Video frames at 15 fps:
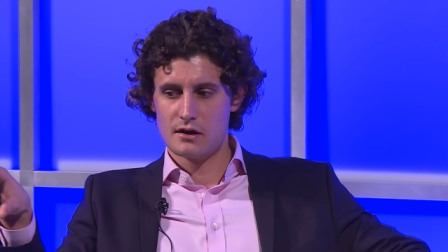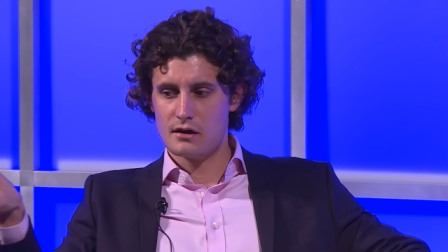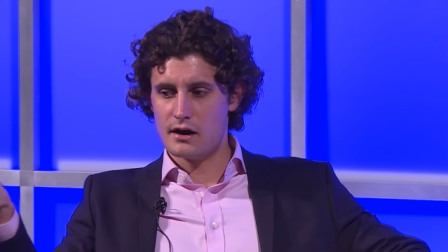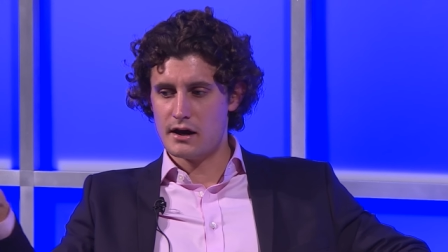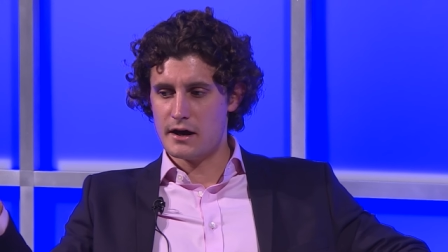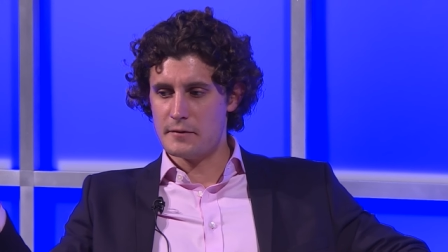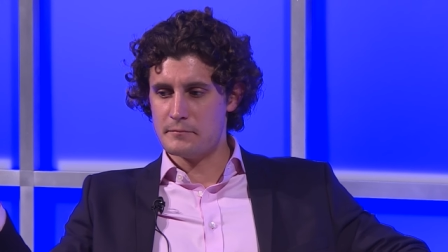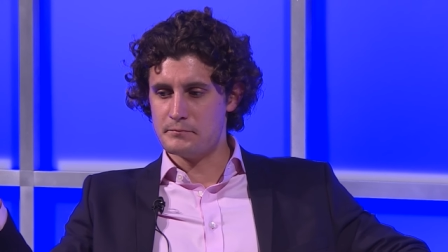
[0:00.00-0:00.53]

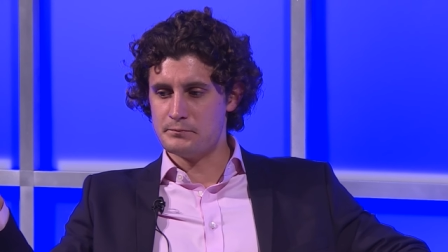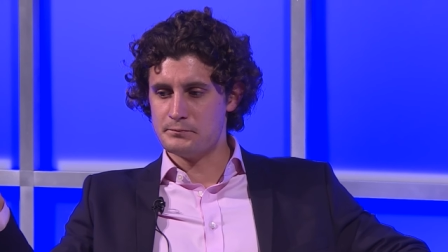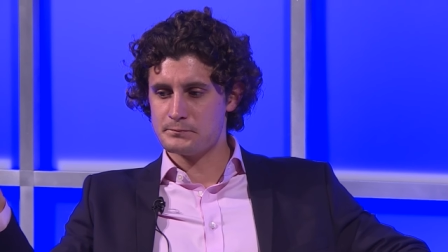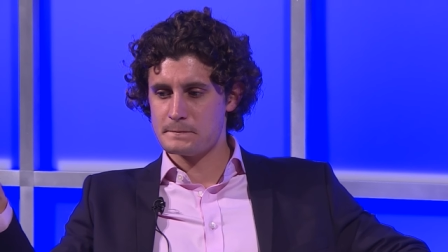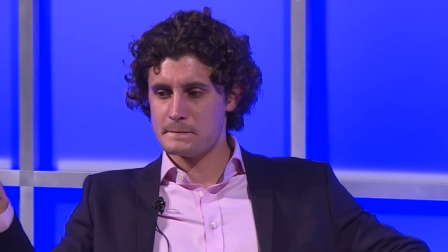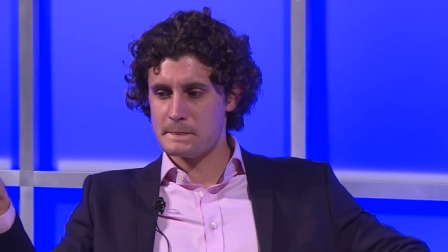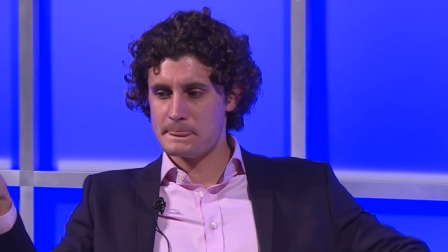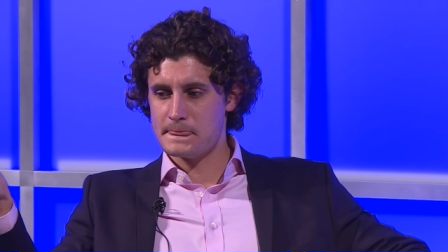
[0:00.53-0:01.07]
Um,
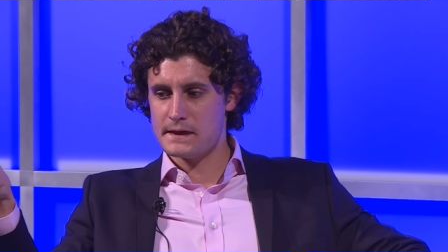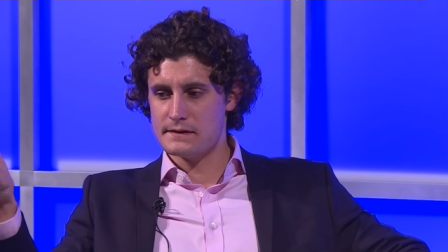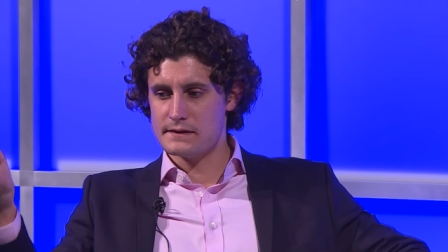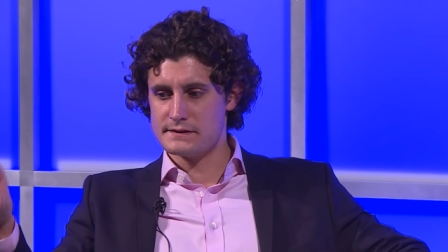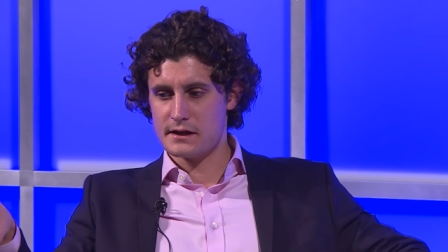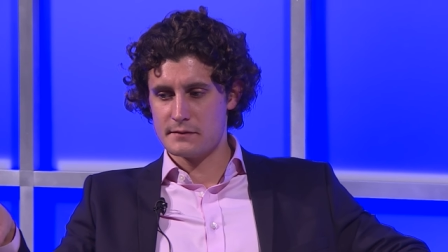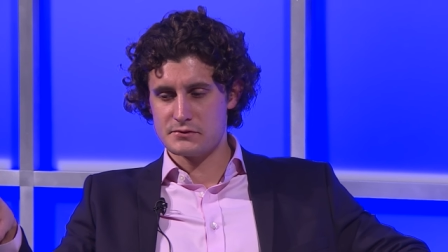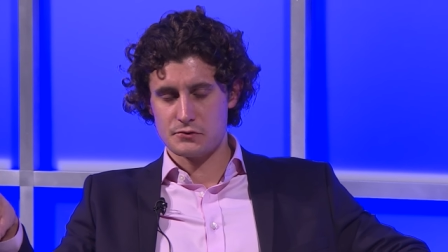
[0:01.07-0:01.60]
in the
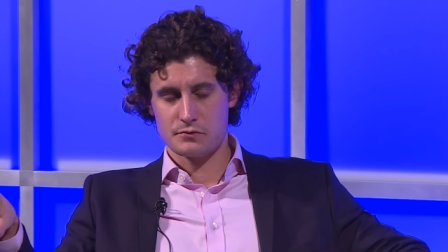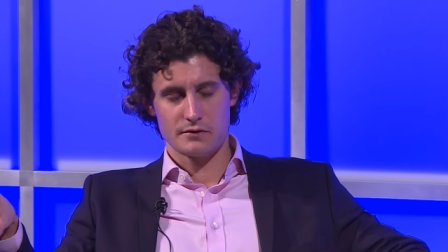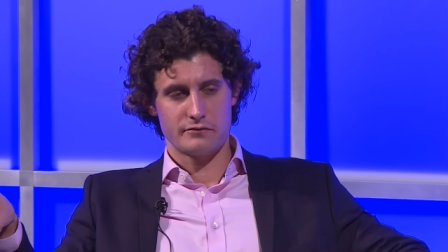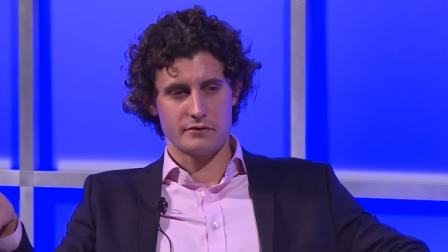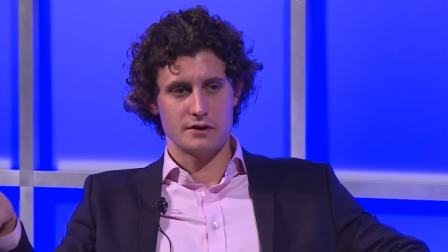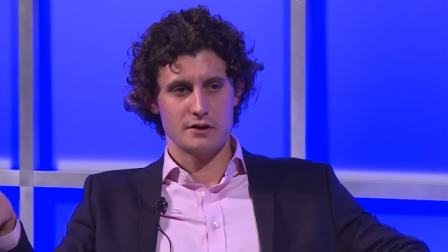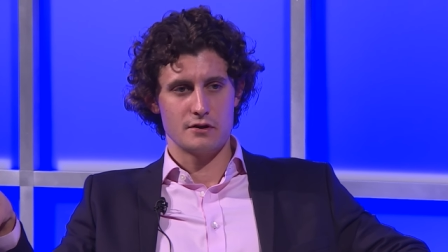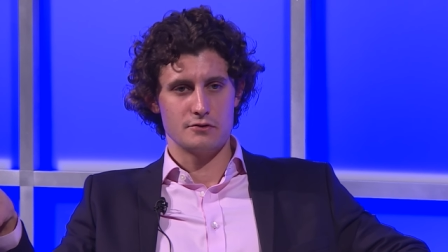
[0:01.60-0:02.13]
Times Square
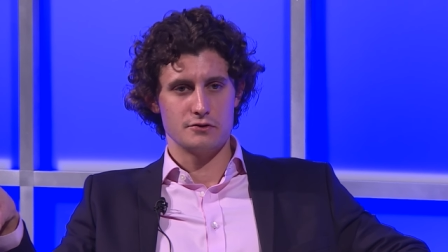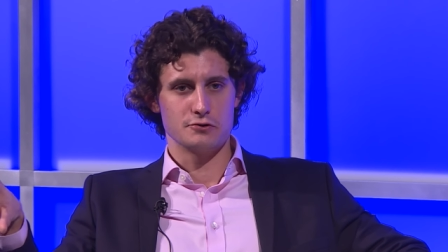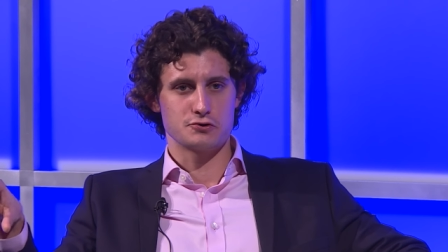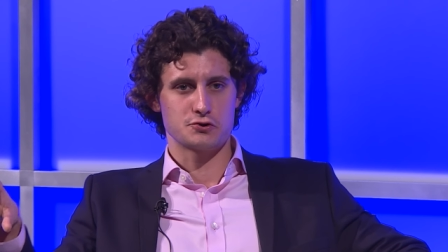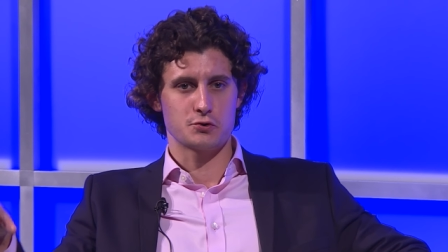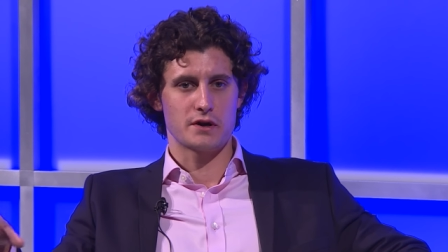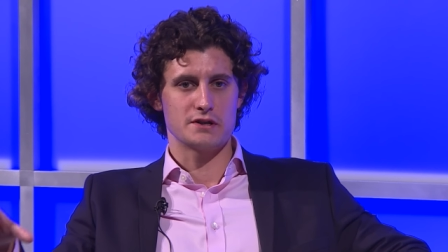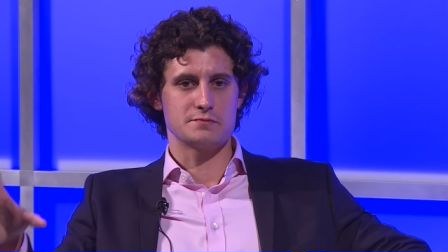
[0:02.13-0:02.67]
video, you're
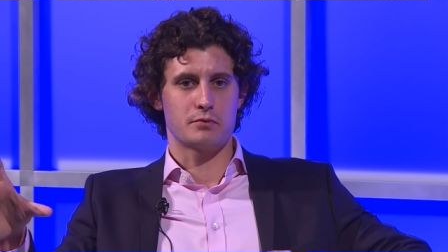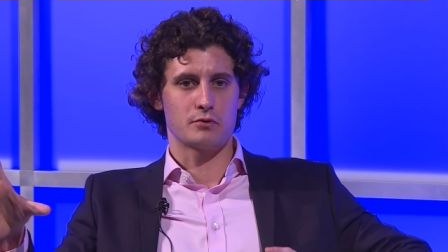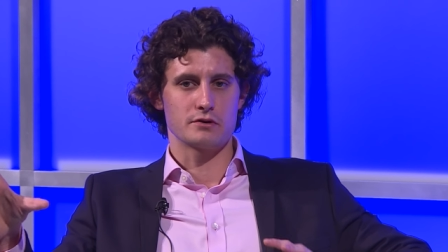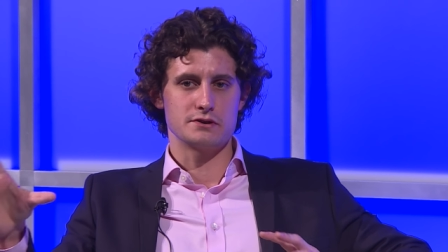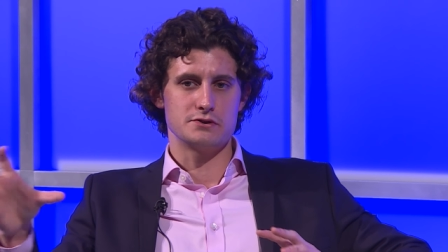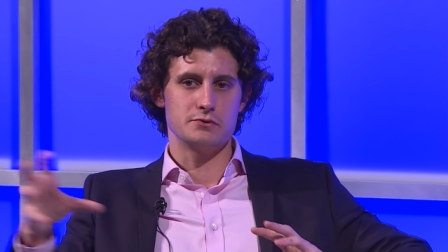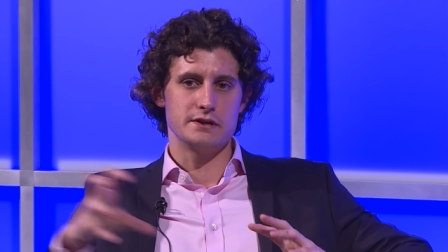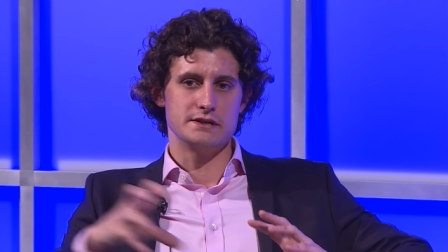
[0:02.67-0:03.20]

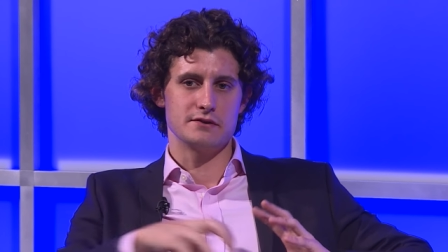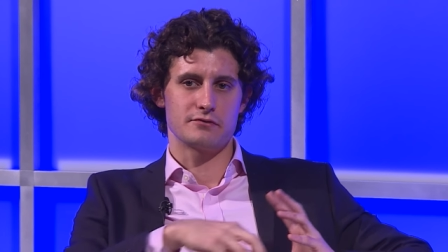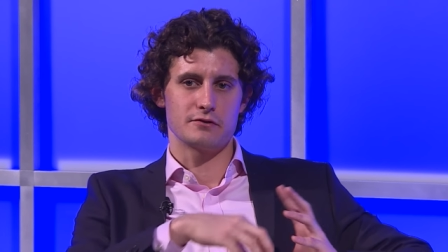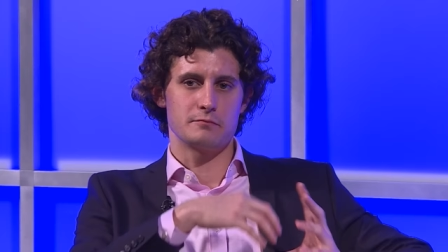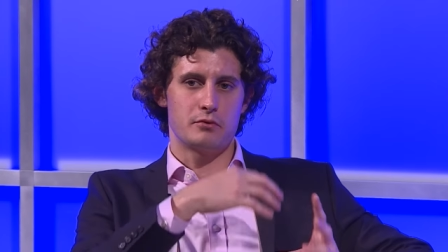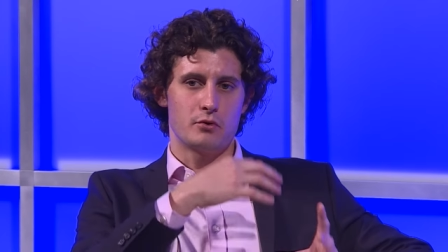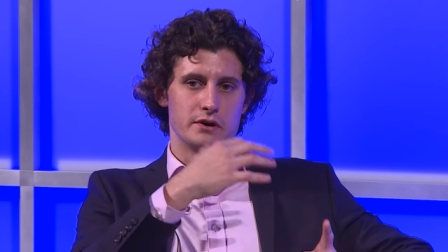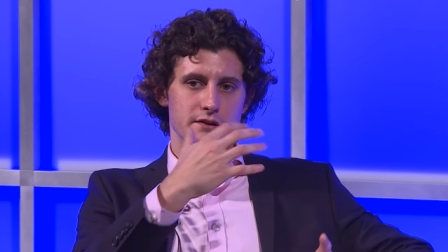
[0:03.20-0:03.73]
transported to a
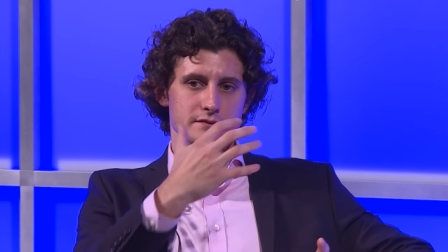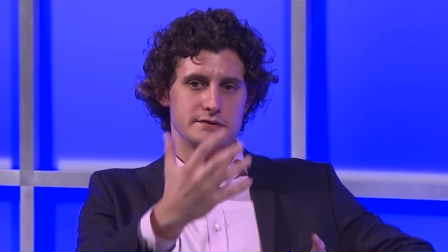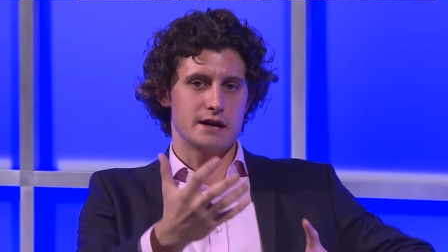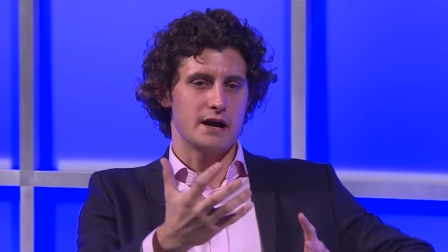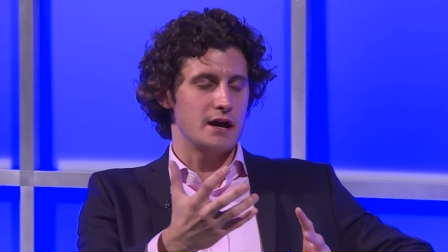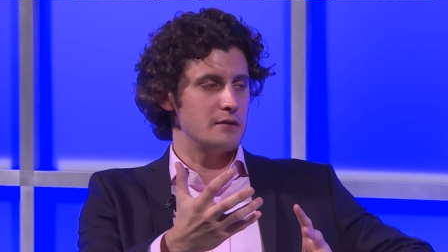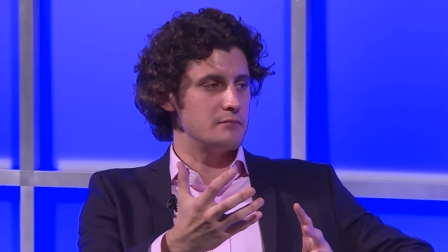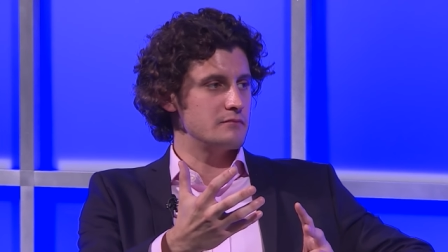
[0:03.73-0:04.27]
different point in
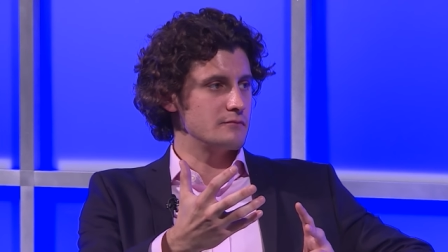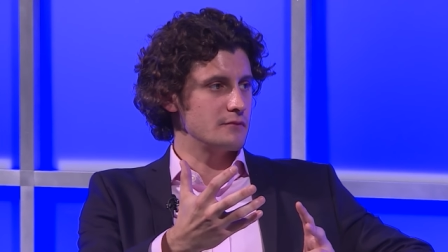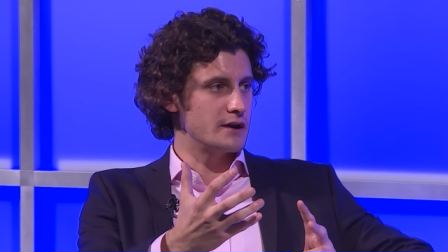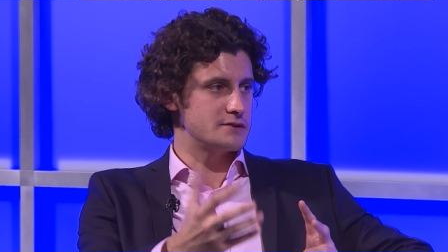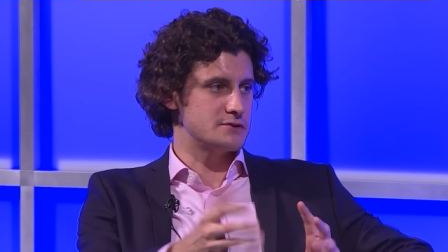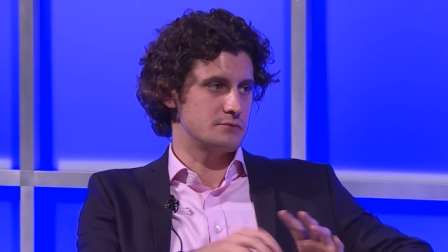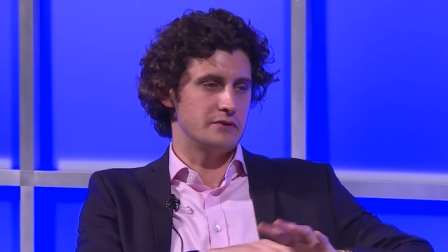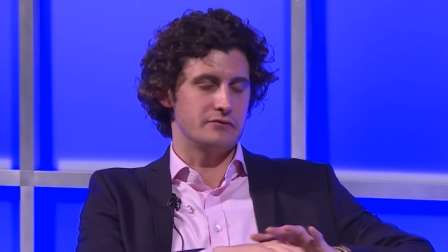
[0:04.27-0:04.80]
time,
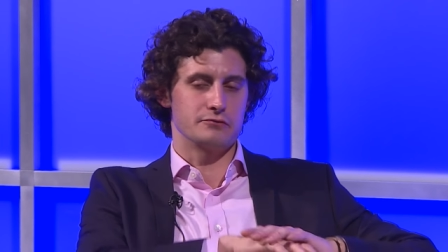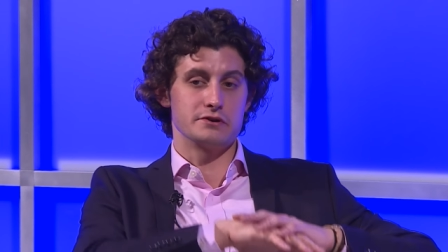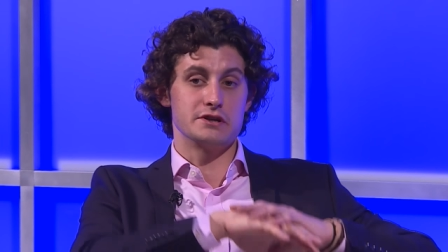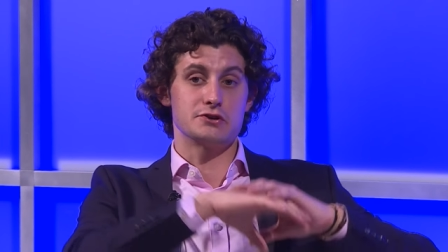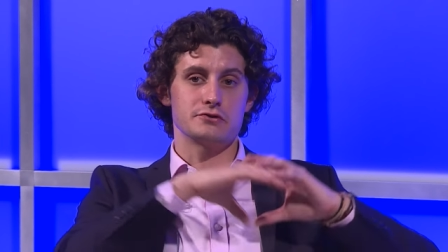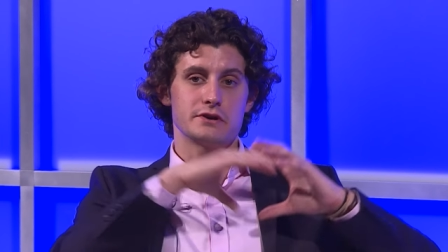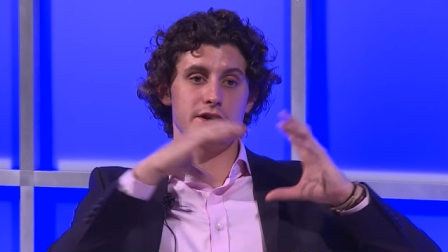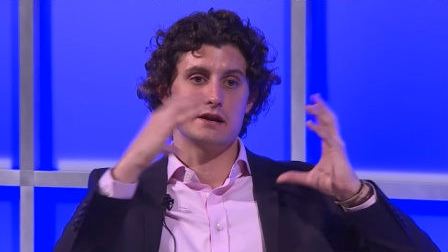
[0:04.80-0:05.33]
right? So we've
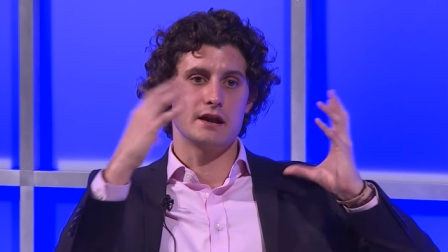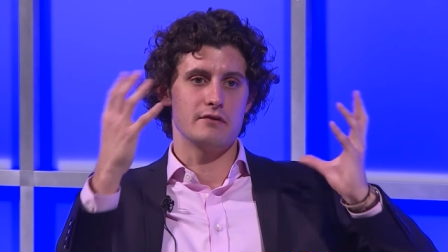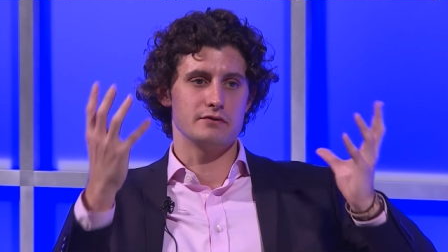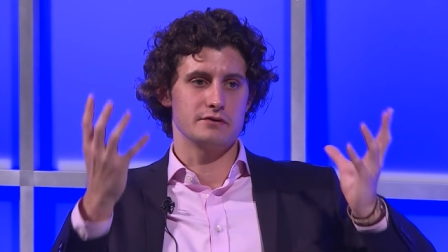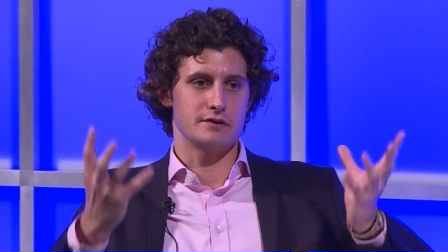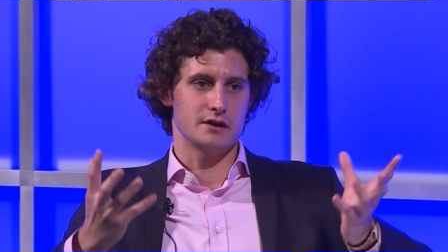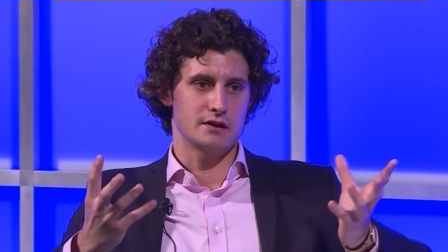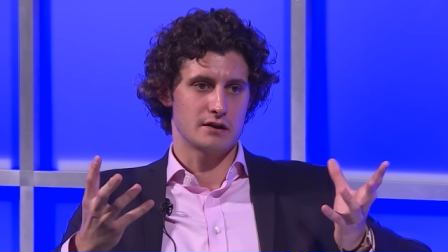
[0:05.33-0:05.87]
recreated
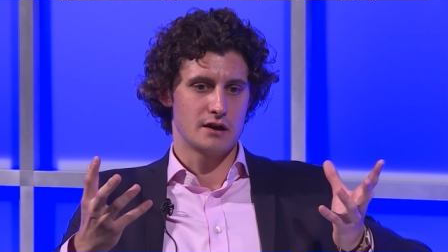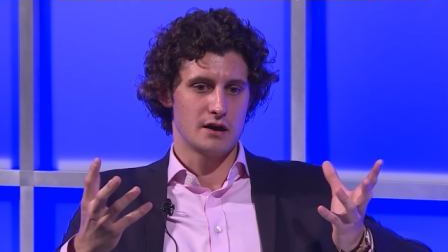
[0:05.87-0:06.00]
everything.